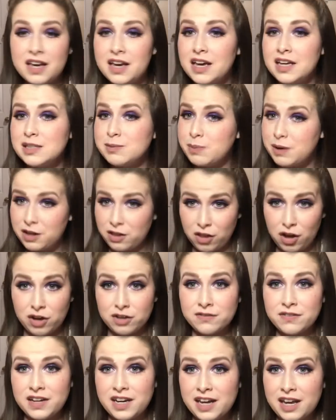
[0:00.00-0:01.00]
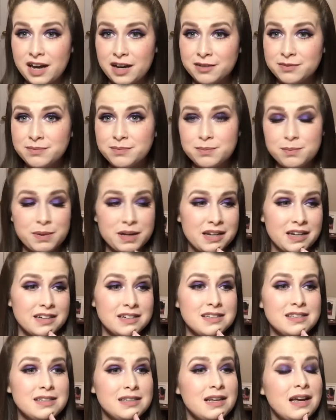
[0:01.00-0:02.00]
It's been a long video
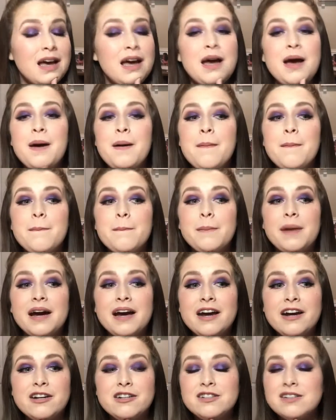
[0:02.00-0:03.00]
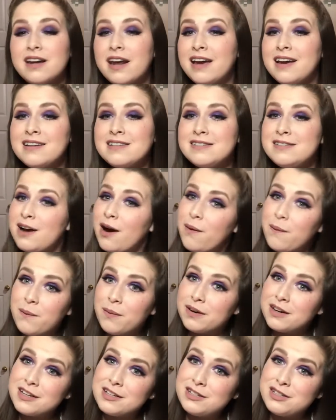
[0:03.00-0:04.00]
because my hair today has not
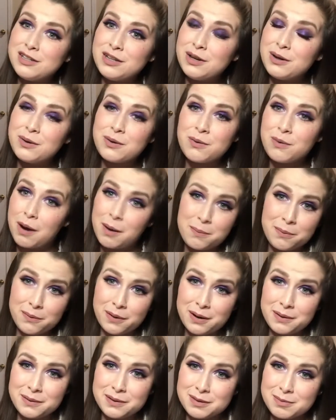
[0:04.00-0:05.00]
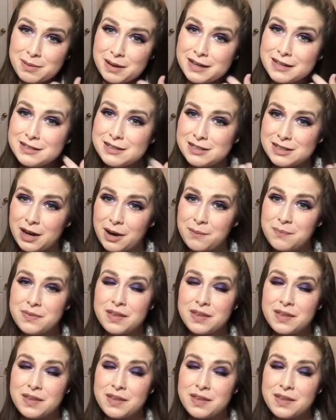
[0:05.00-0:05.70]
wanted to cooperate with me. So